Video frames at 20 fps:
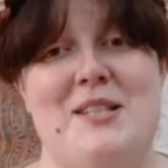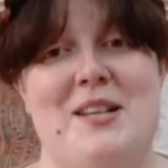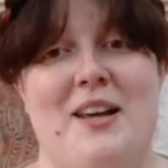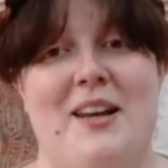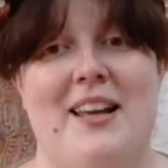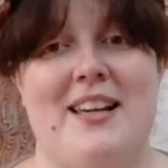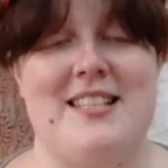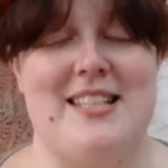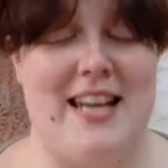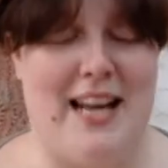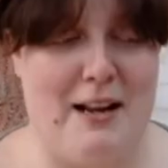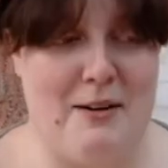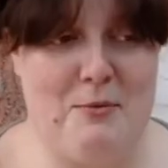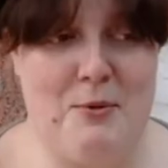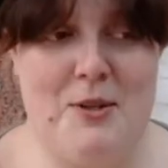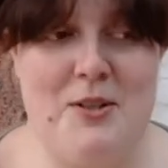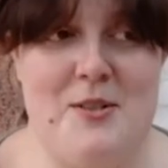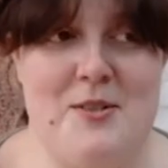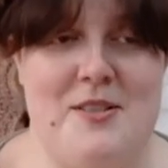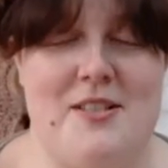So like I said, I had
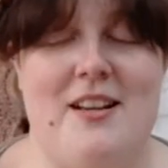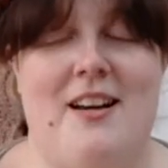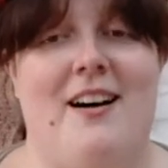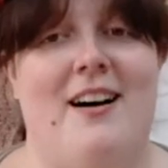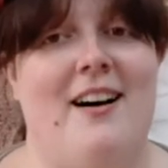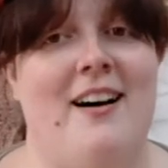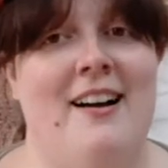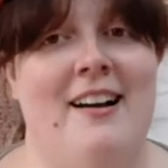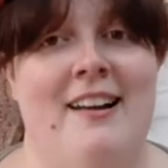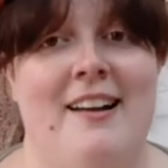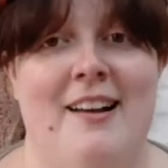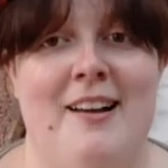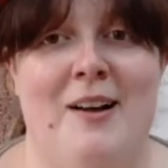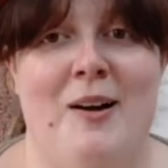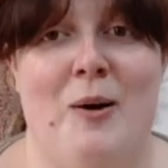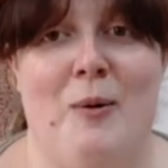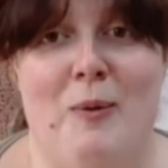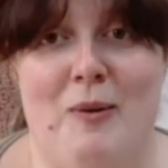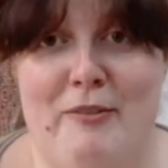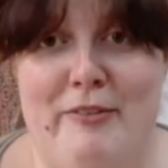one new start,
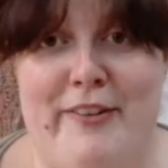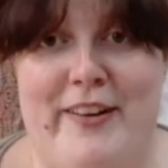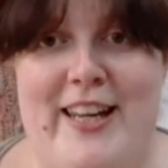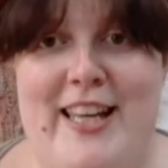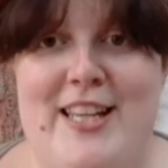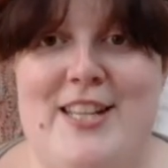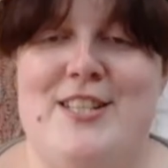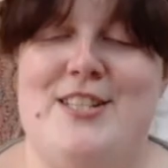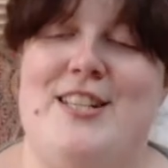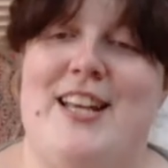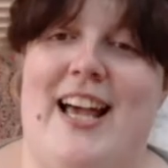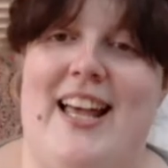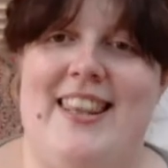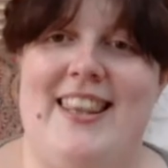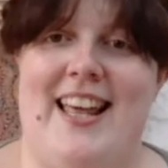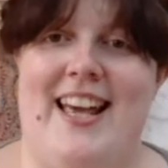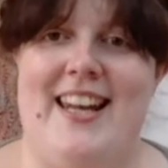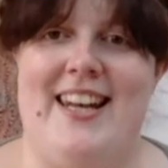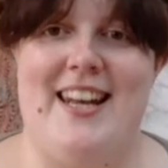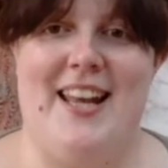one finish, and
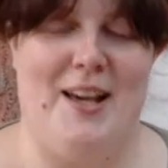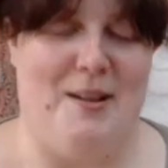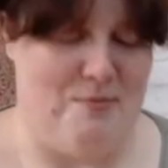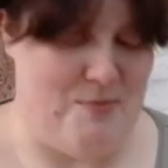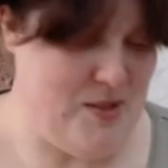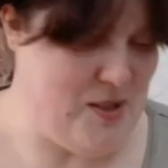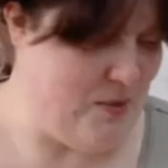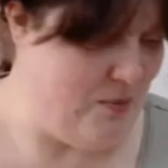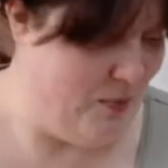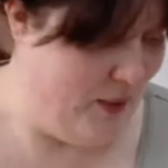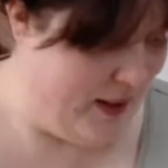then some